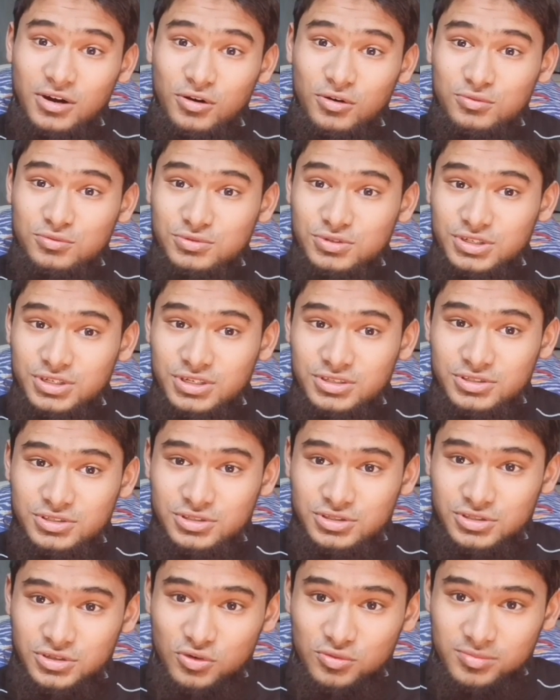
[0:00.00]
owned
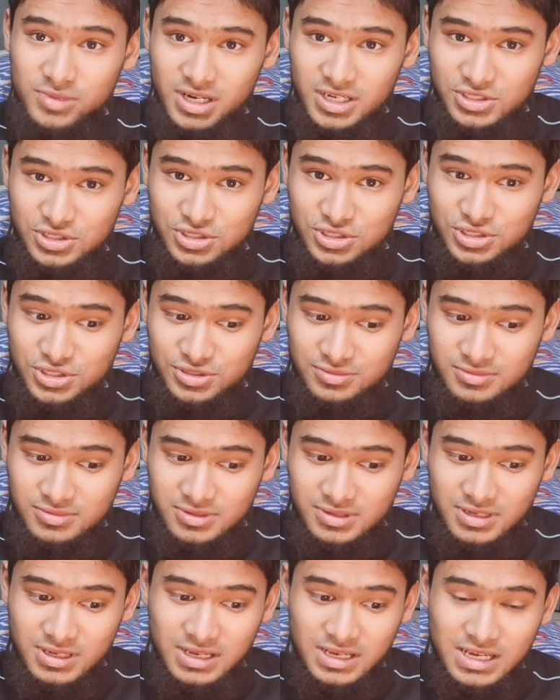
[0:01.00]
so much,
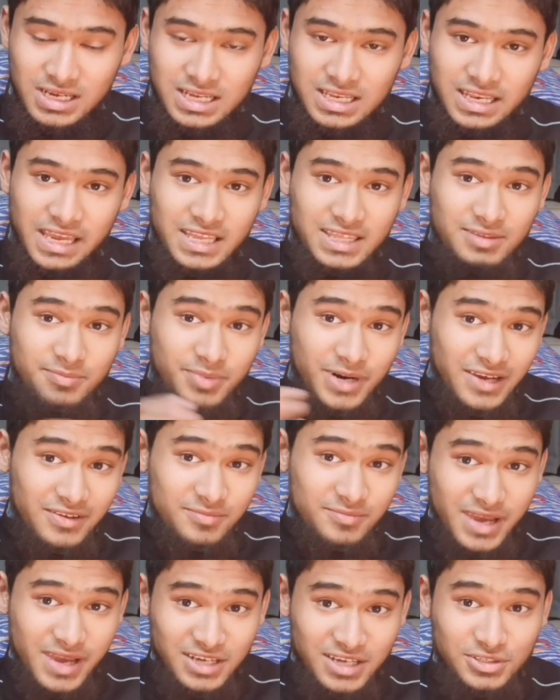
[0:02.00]
like the
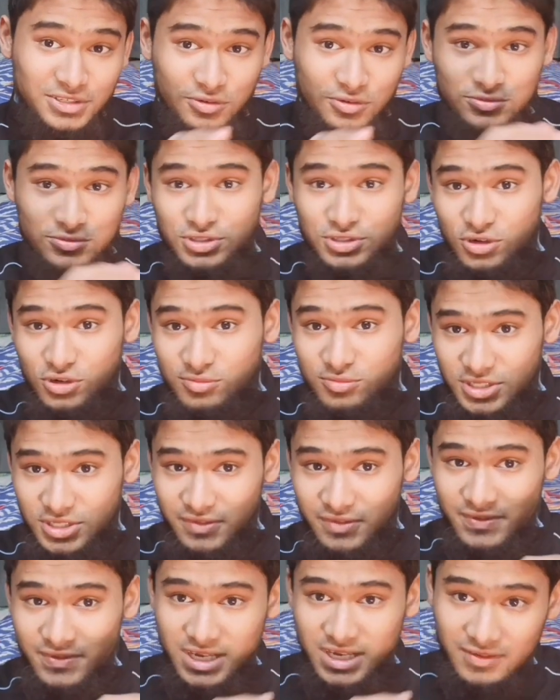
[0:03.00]
private banks owned so
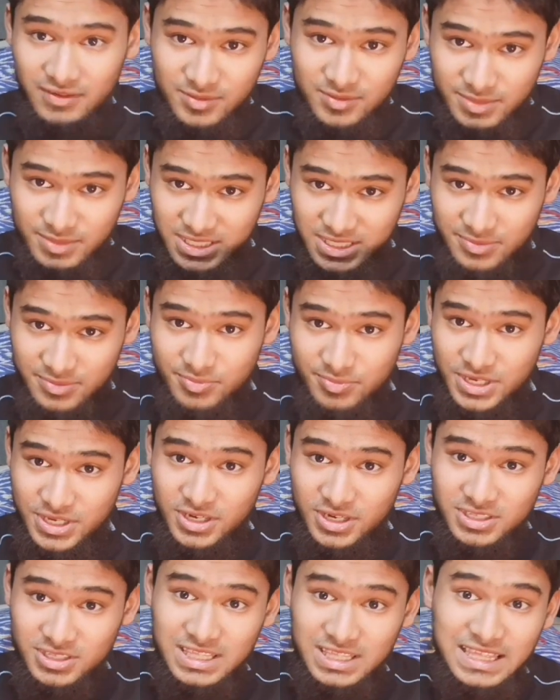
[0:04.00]
much of the government
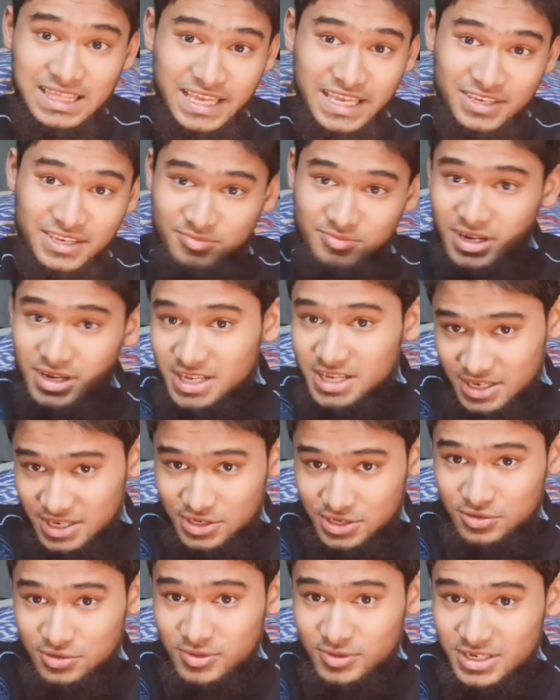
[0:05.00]
because it lent
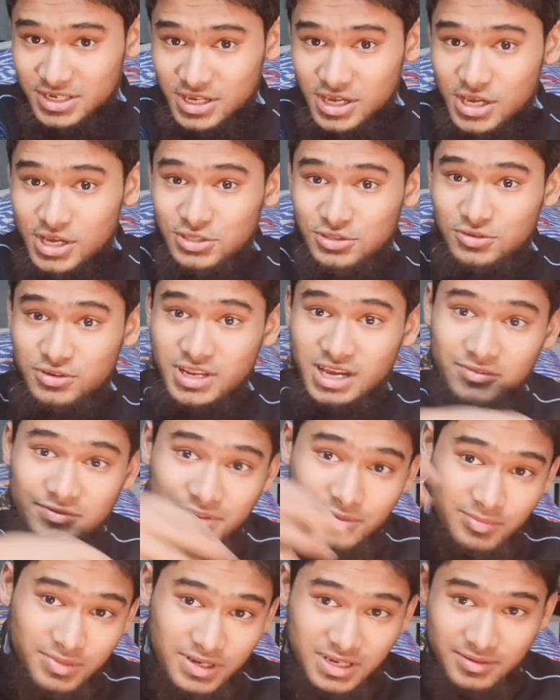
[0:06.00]
money to it. So now
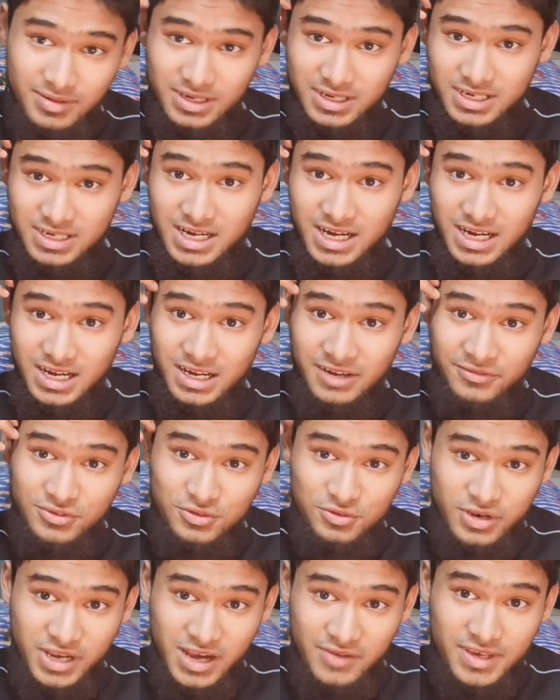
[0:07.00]

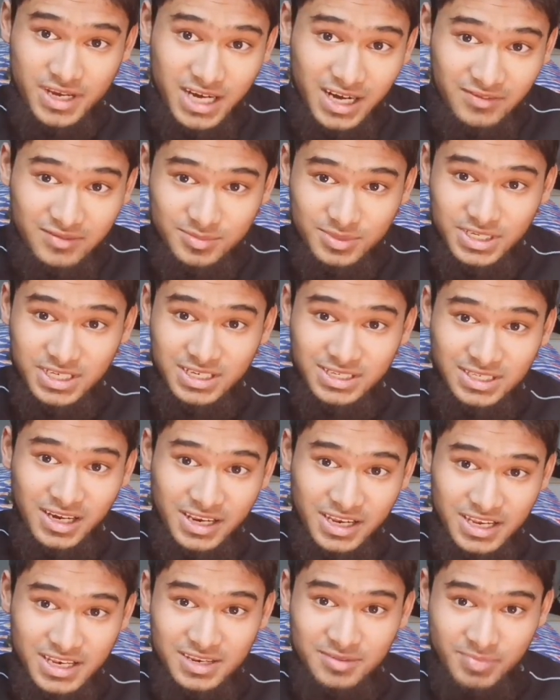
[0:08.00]
the government is
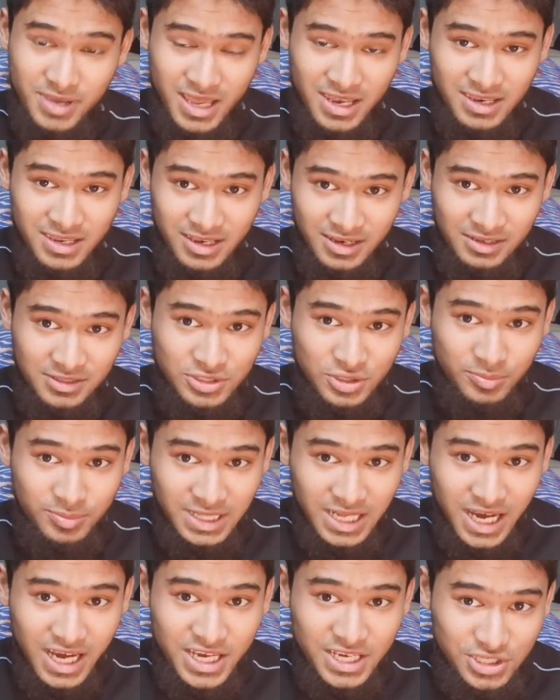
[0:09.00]
not independent; it's
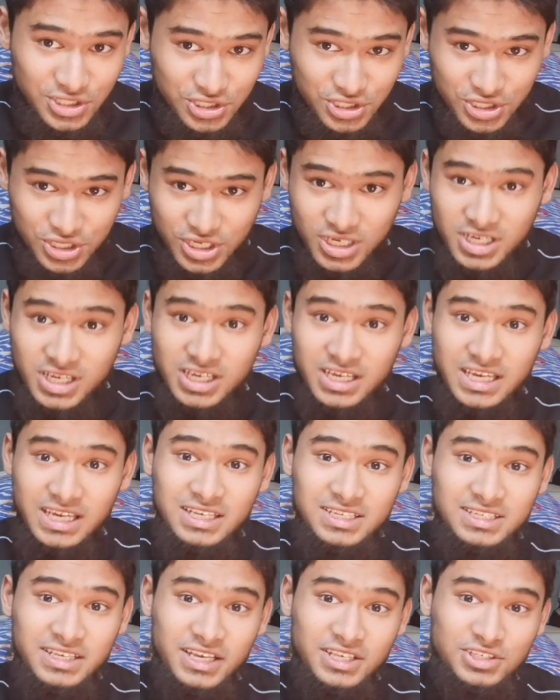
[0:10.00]
obliged,
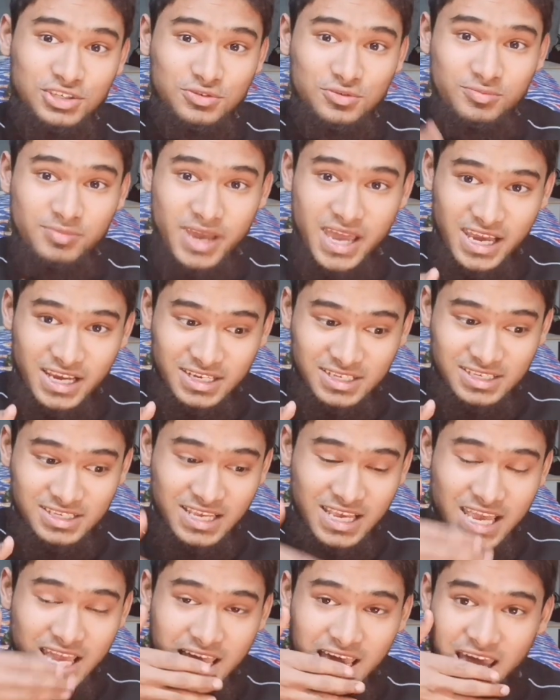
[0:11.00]
in a sense, to
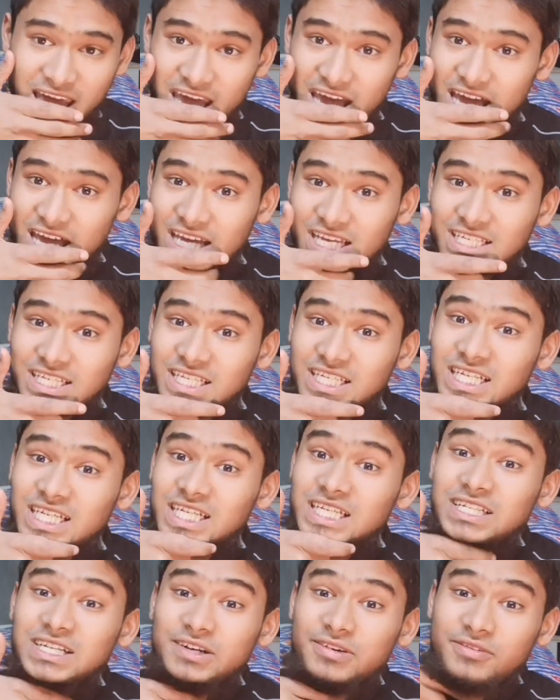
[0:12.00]
banks, and
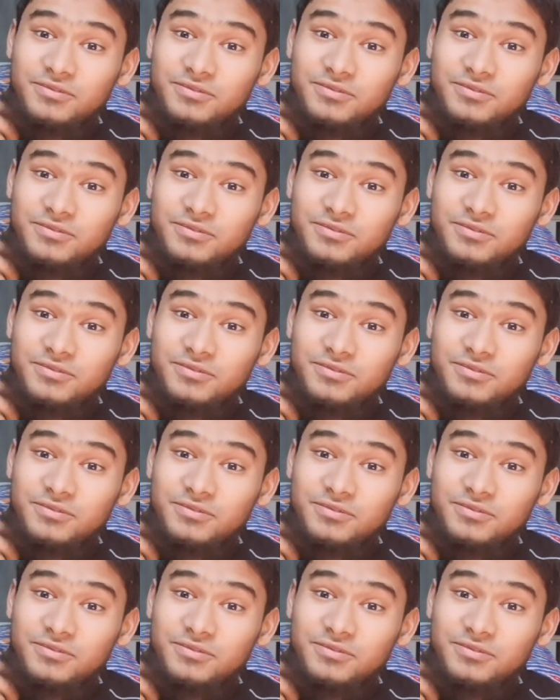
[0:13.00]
